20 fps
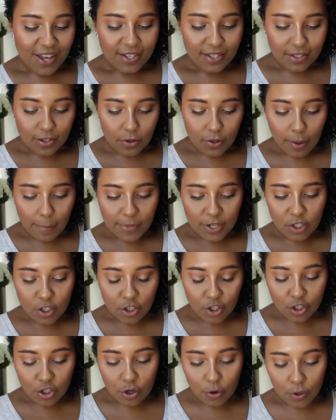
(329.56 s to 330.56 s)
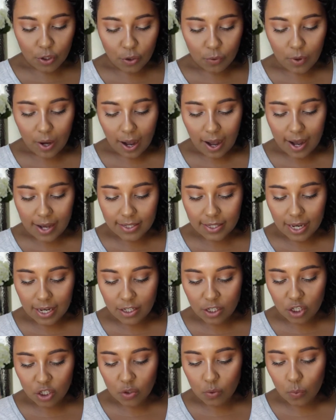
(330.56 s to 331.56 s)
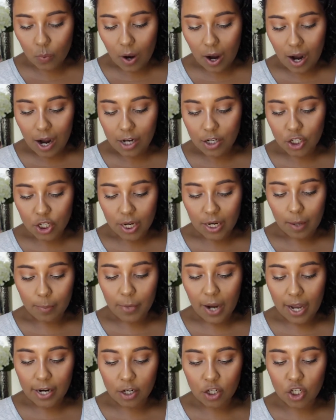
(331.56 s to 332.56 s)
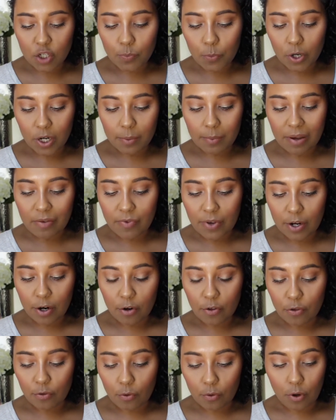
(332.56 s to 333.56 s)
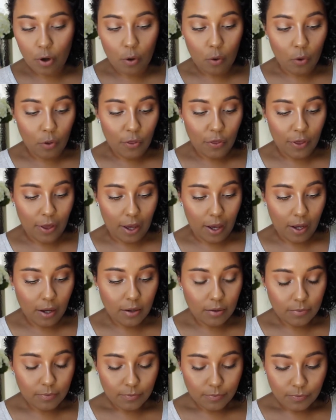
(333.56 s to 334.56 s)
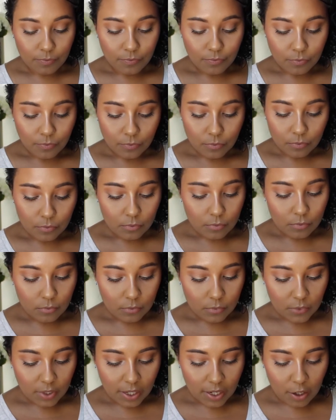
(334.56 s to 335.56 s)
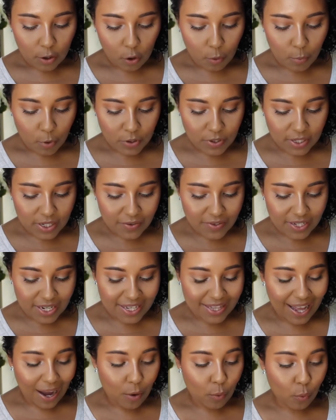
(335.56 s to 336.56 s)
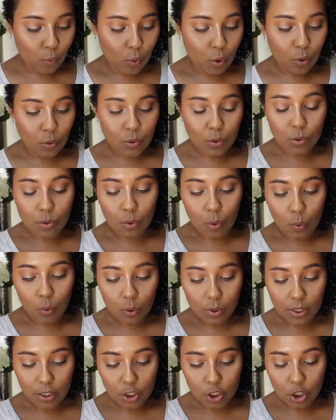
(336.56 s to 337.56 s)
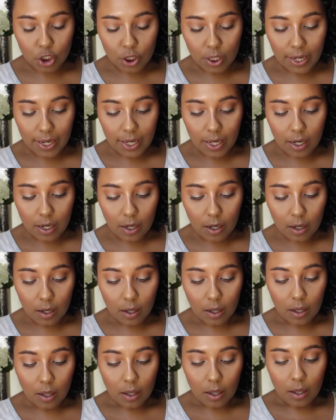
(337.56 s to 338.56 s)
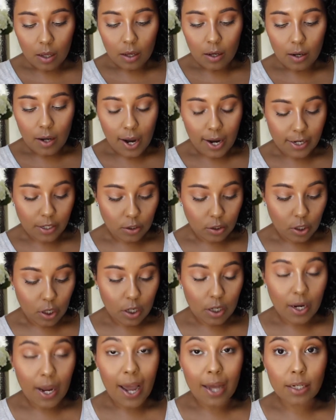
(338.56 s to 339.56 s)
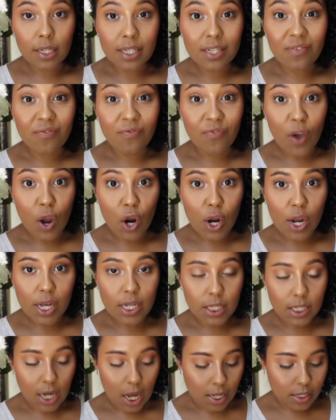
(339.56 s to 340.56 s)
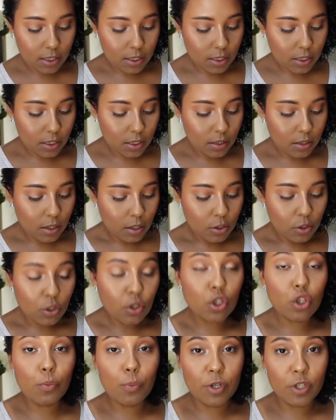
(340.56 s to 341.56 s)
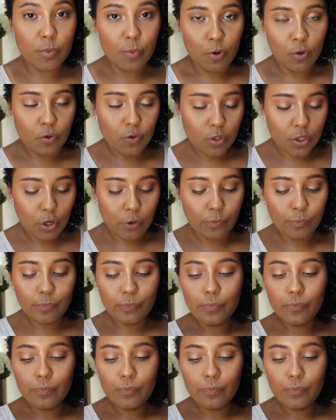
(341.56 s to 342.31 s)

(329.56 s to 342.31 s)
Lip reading: So let me just show you guys a swatch, and I'm kind of just putting my finger through the whole thing. It almost gives like that rose goldish like kind of look, and it's very intense. Super smooth too.